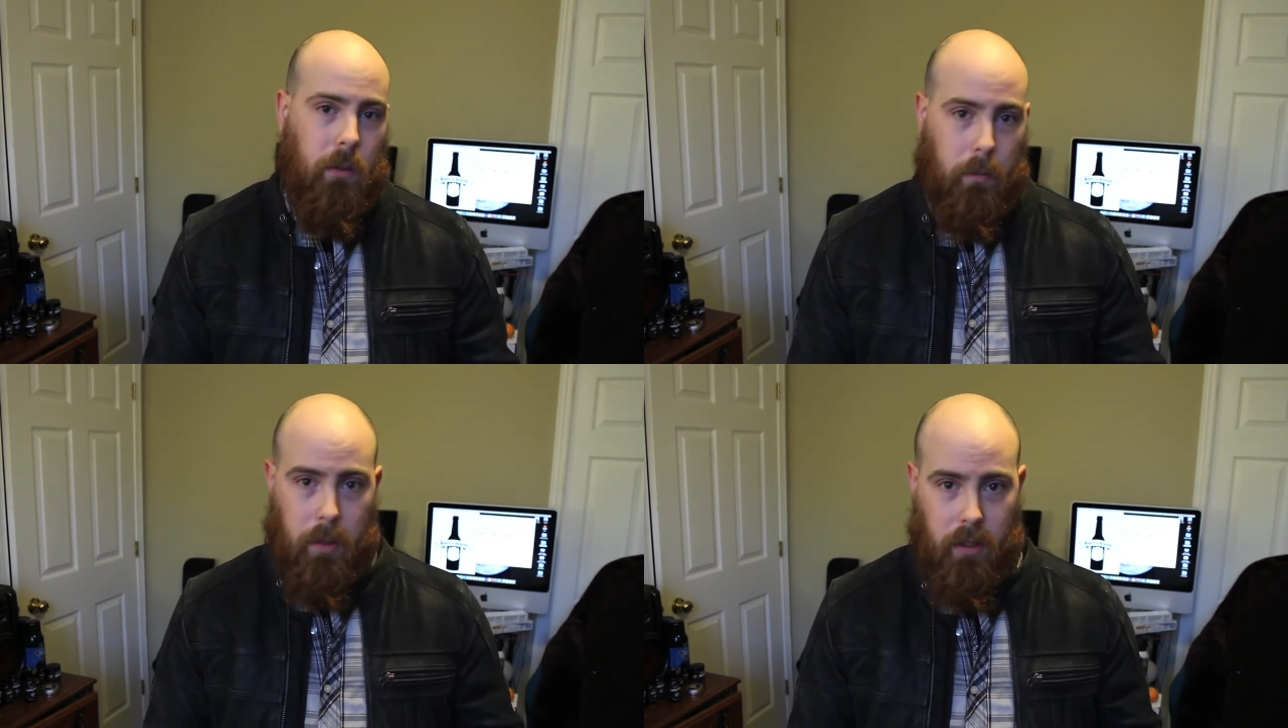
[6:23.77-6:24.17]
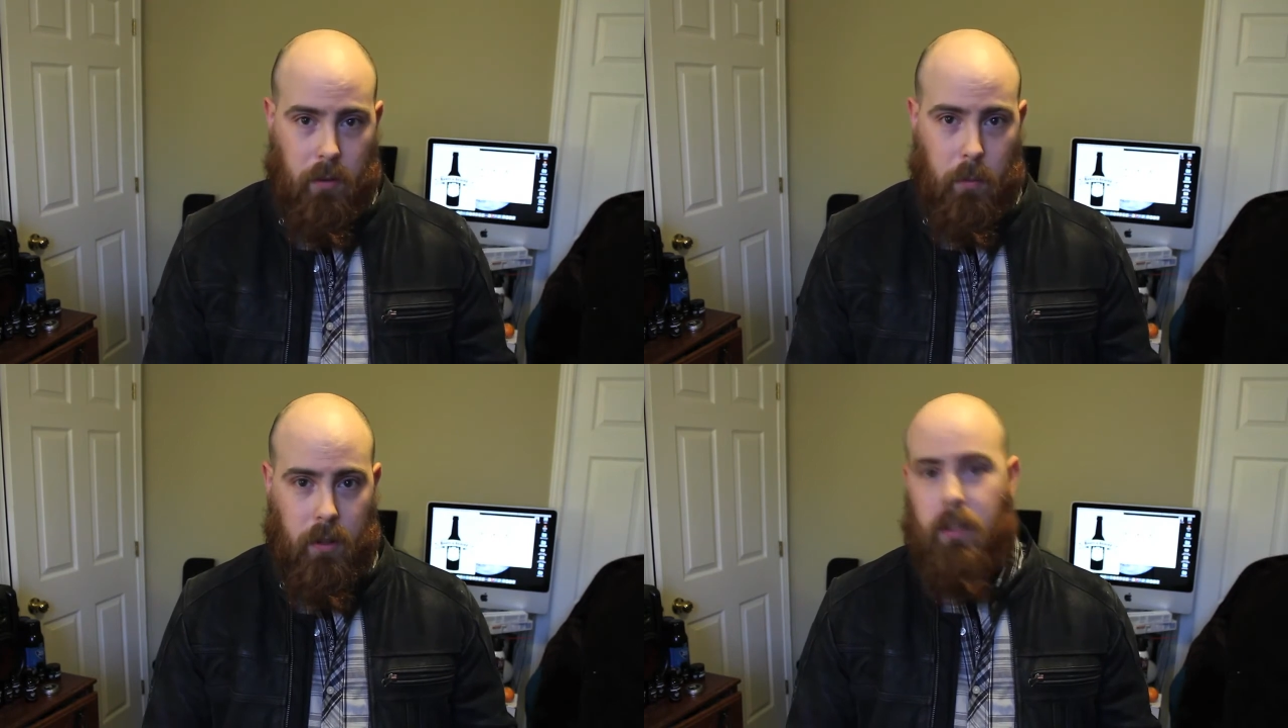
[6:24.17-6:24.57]
the
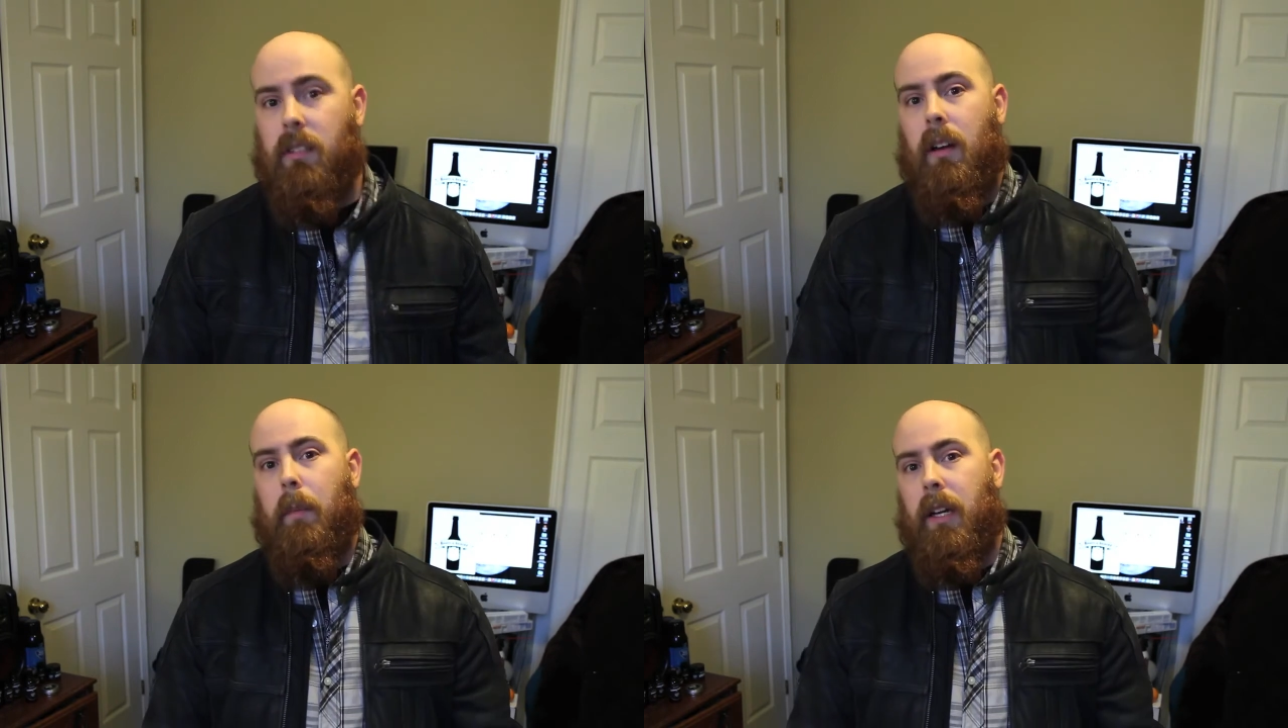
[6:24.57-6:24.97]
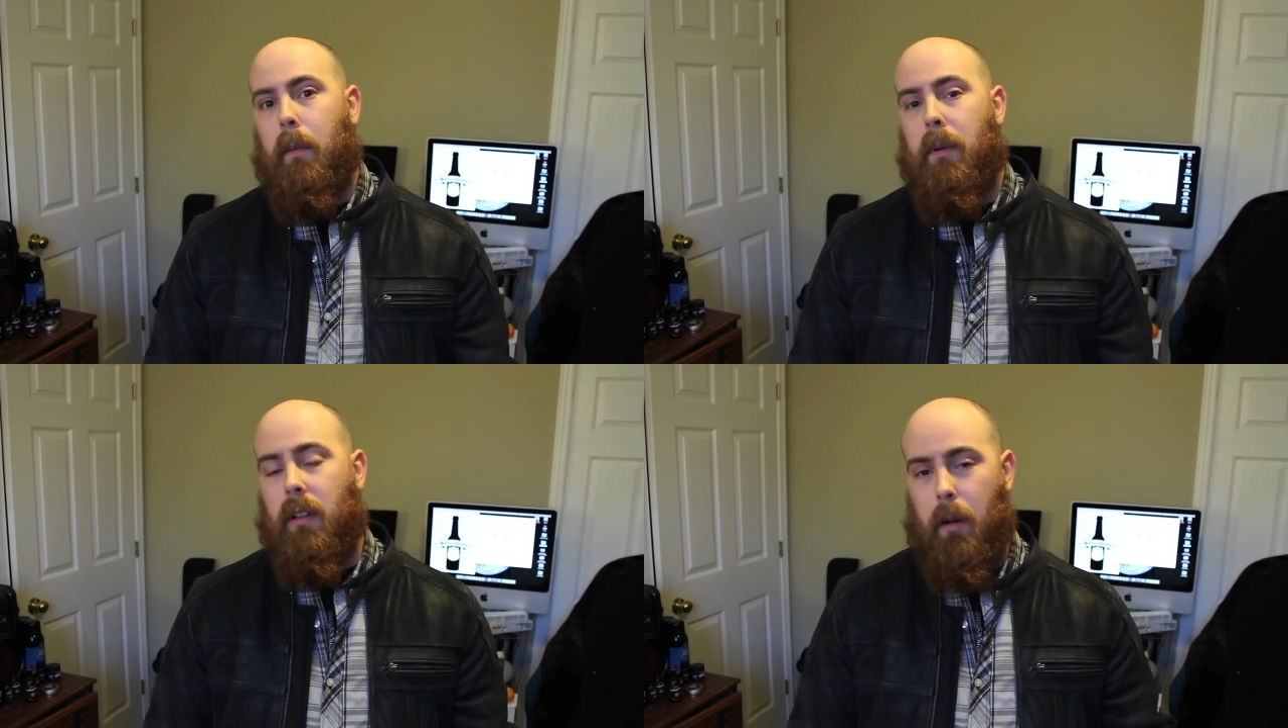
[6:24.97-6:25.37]
Moncton one that's coming up
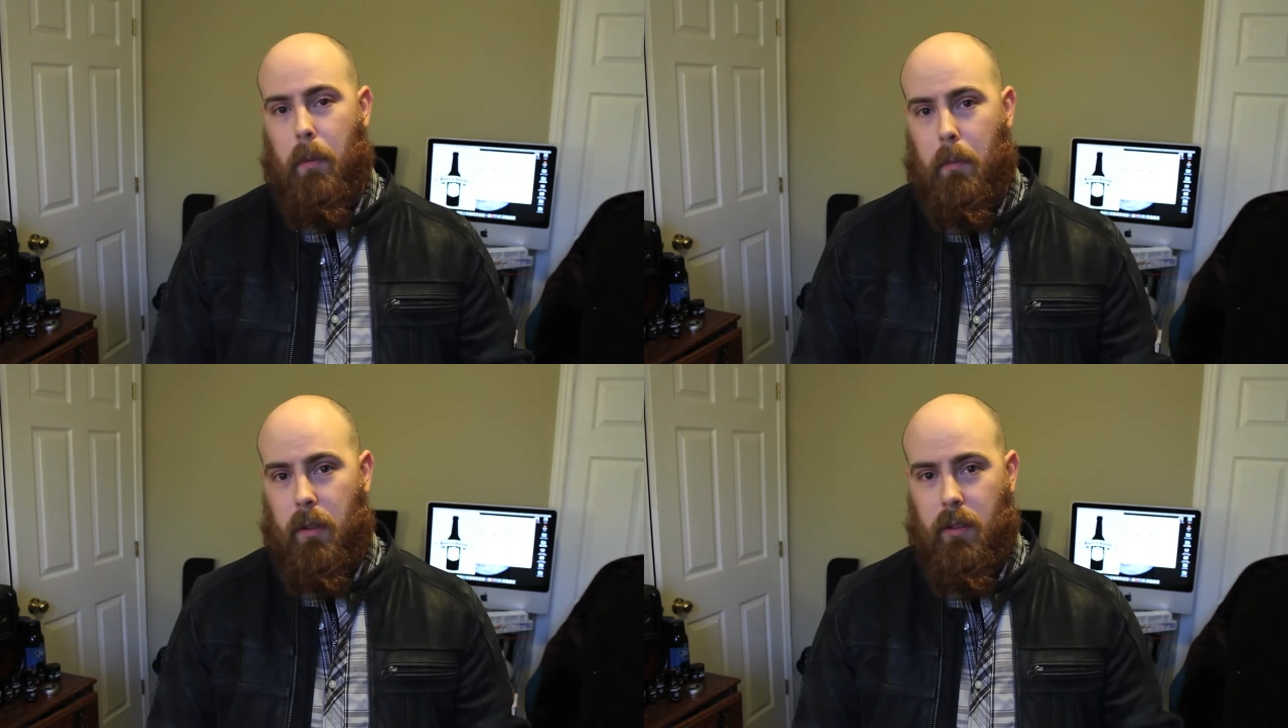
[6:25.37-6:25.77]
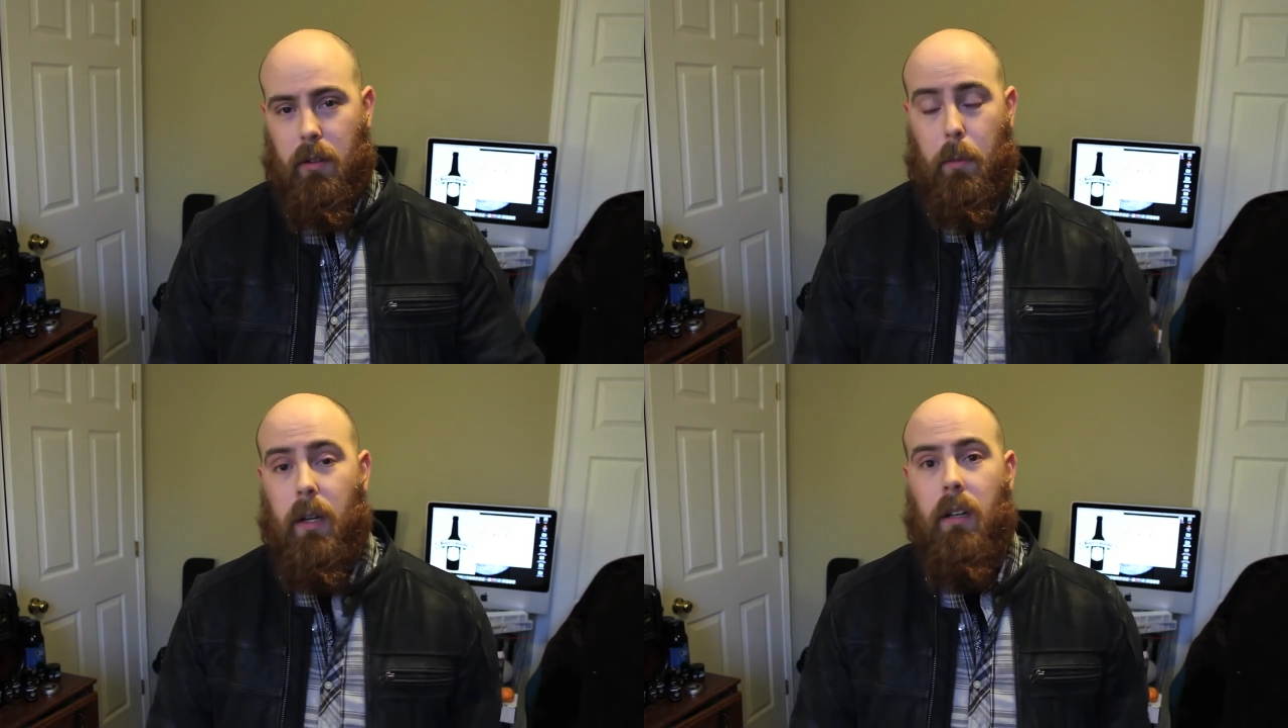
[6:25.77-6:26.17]
in a couple months
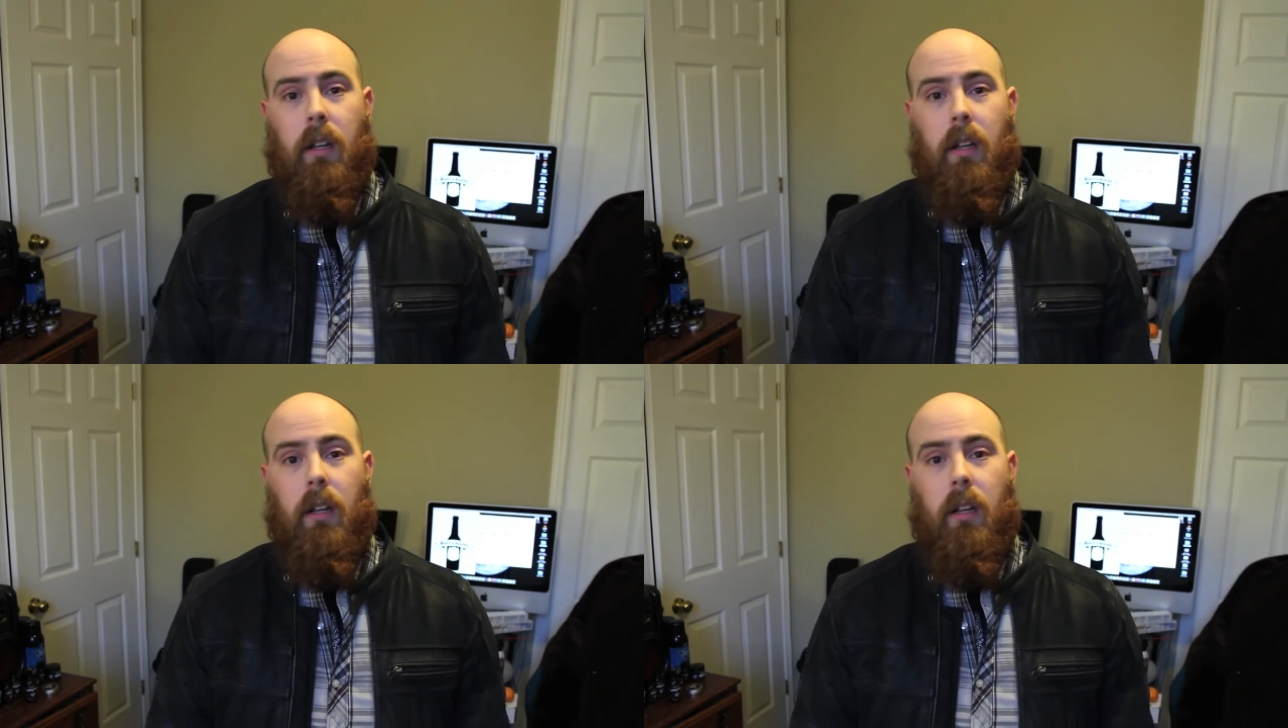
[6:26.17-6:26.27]
as well.